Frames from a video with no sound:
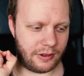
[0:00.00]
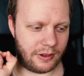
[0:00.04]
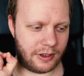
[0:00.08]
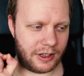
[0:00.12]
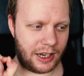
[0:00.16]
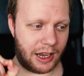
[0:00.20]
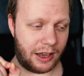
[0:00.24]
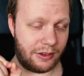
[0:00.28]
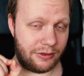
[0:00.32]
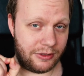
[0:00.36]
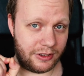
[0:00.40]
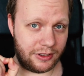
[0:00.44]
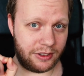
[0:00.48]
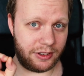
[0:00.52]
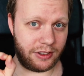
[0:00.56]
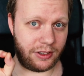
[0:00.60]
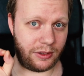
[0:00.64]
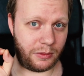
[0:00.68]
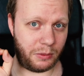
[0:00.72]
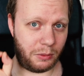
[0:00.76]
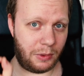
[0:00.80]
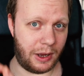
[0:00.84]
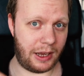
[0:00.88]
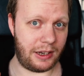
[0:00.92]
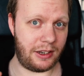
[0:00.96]

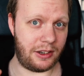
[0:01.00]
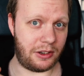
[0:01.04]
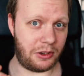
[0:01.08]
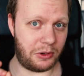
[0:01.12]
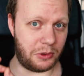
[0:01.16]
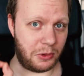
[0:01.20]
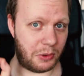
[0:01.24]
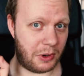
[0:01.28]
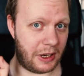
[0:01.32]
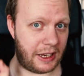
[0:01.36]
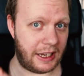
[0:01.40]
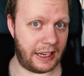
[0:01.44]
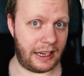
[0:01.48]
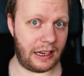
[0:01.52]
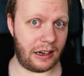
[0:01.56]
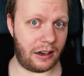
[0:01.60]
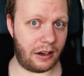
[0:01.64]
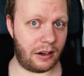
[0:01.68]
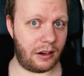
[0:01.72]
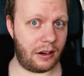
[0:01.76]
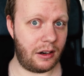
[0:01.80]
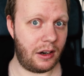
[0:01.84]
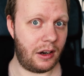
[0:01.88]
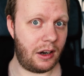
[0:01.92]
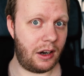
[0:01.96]
toughest one to
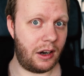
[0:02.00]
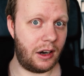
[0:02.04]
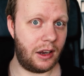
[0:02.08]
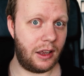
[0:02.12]
hear.